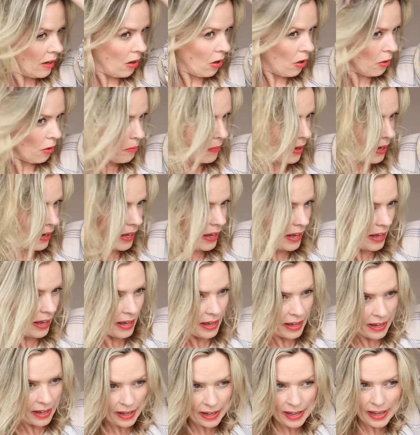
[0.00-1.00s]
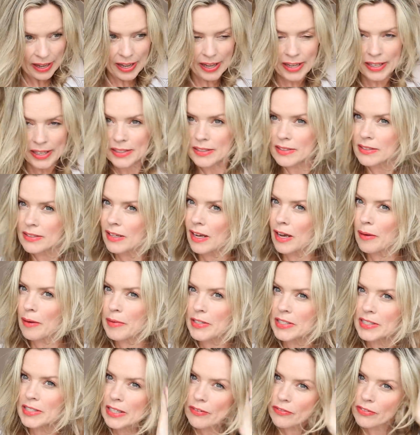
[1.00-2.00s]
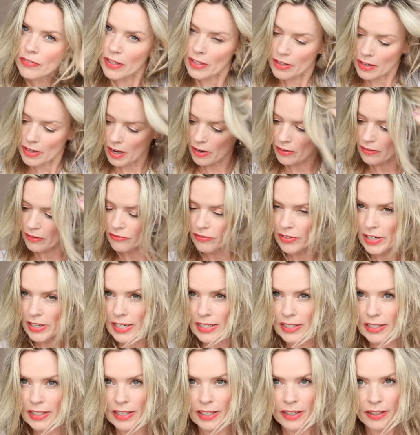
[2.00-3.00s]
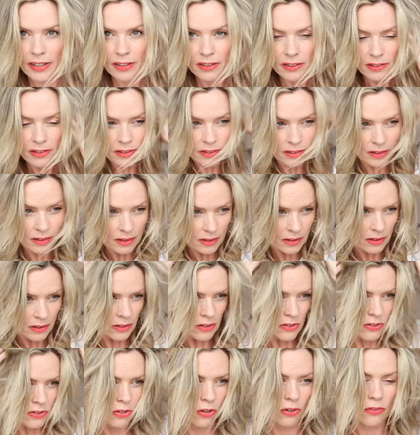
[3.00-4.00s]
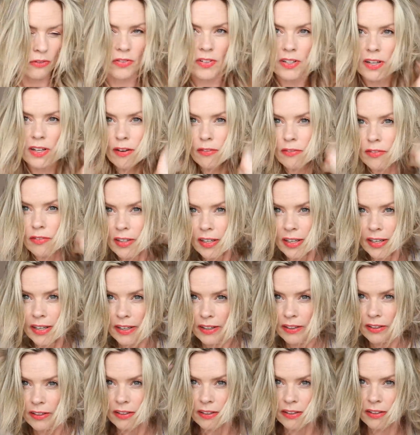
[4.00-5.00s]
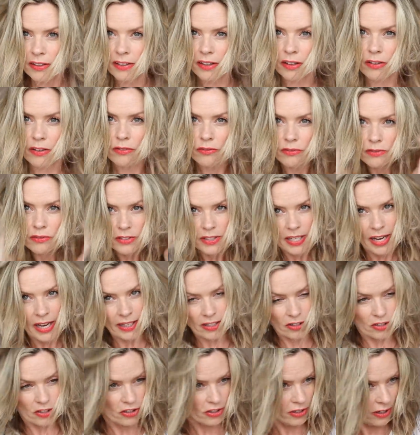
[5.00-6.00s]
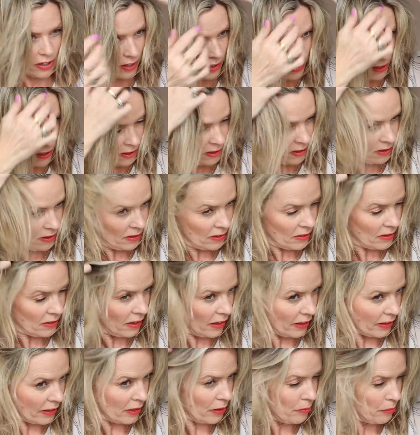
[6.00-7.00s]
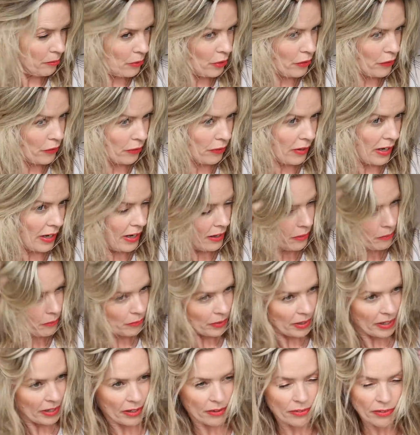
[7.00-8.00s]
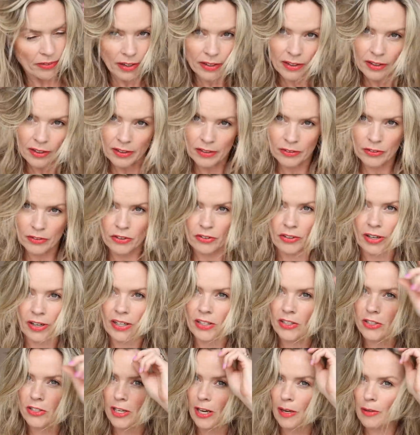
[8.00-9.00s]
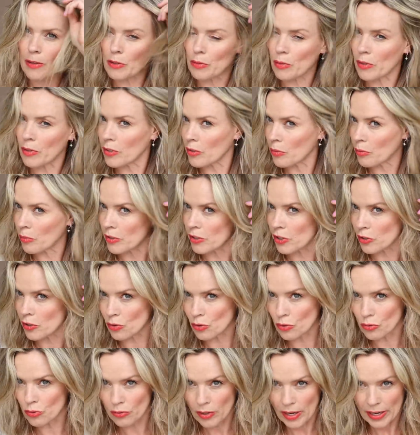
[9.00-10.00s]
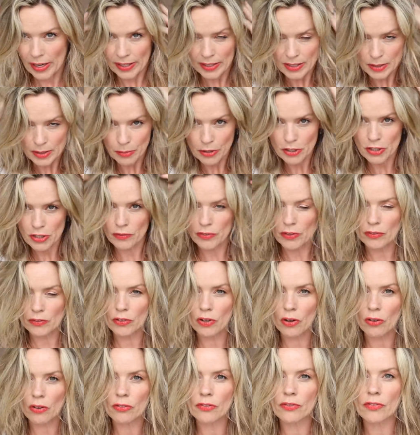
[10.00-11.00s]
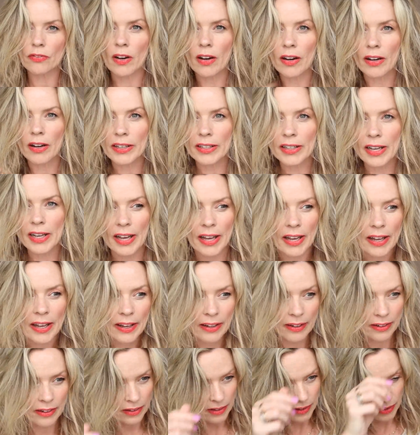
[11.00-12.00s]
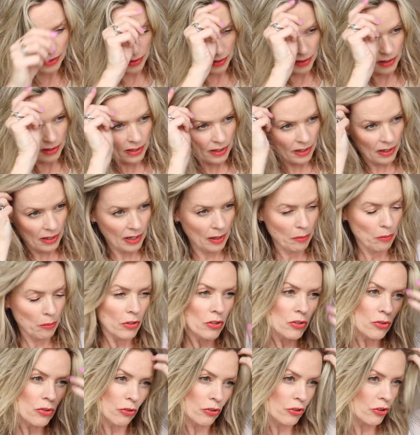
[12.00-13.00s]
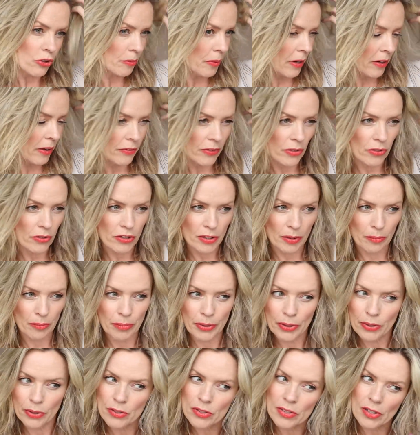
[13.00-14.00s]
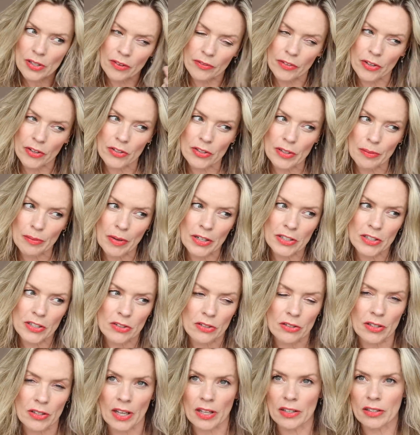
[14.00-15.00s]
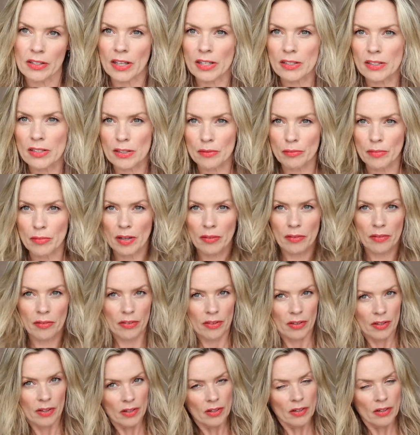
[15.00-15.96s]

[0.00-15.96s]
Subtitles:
on my hair, and it's given it a really sort of lovely, you know, texture that I can move around with and kind of create shapes with, which is great, especially if you've got fine hair. I want to talk to you about a few shampoos that I've used. I might just do that at the end of the month,